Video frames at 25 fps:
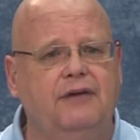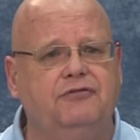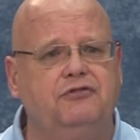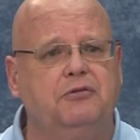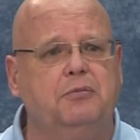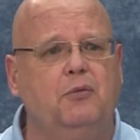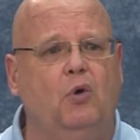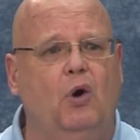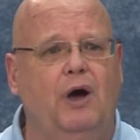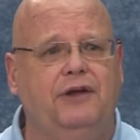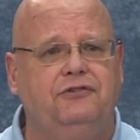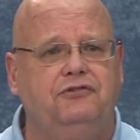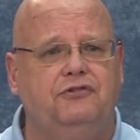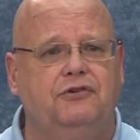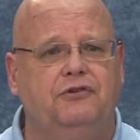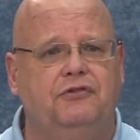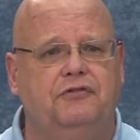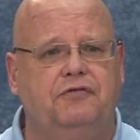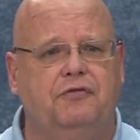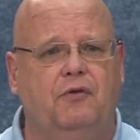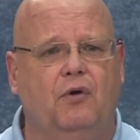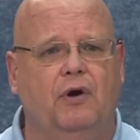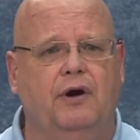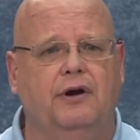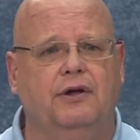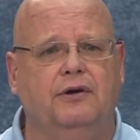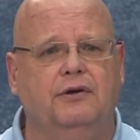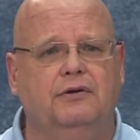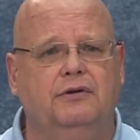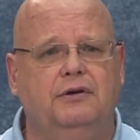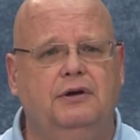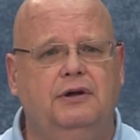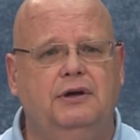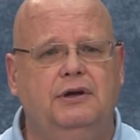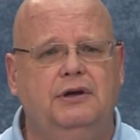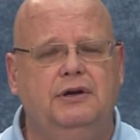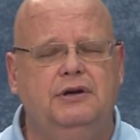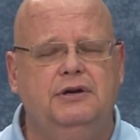I have some questions for you.
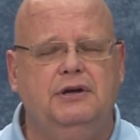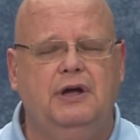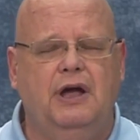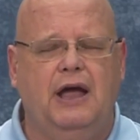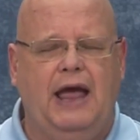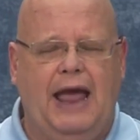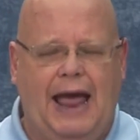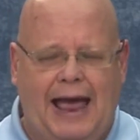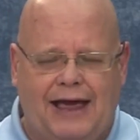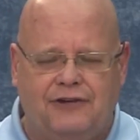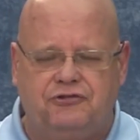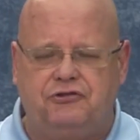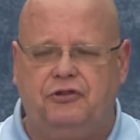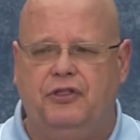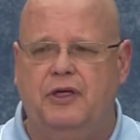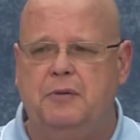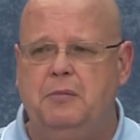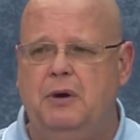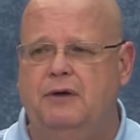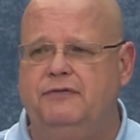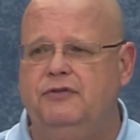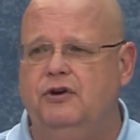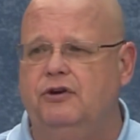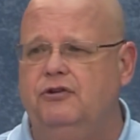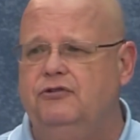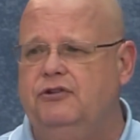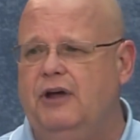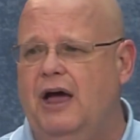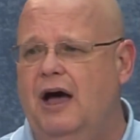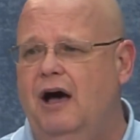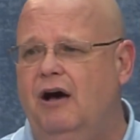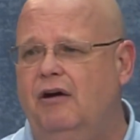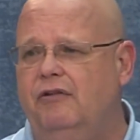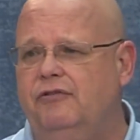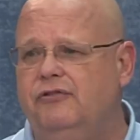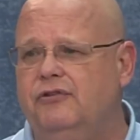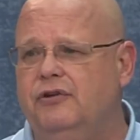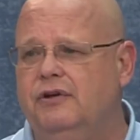Ask them of
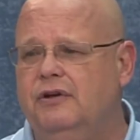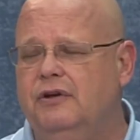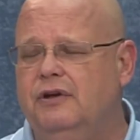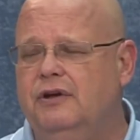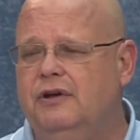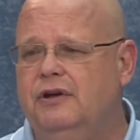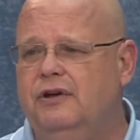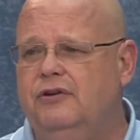yourselves.